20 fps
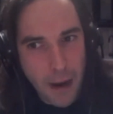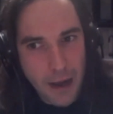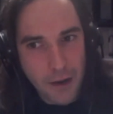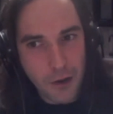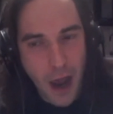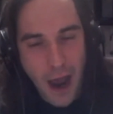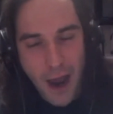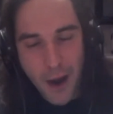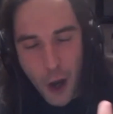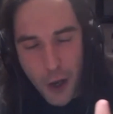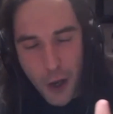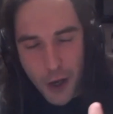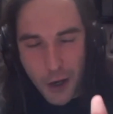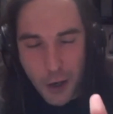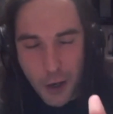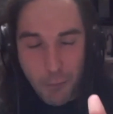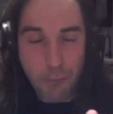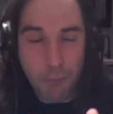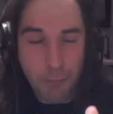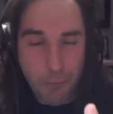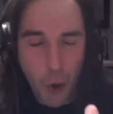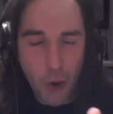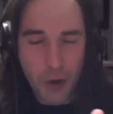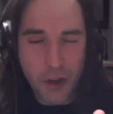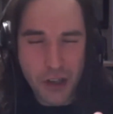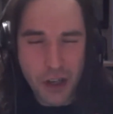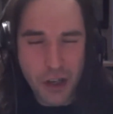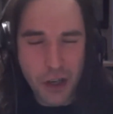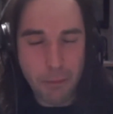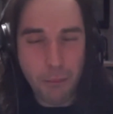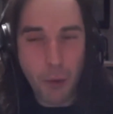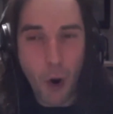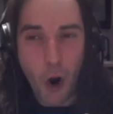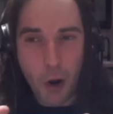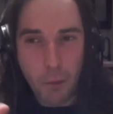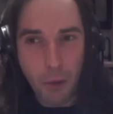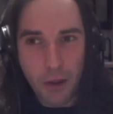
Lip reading: and I know you're going to put this in your book,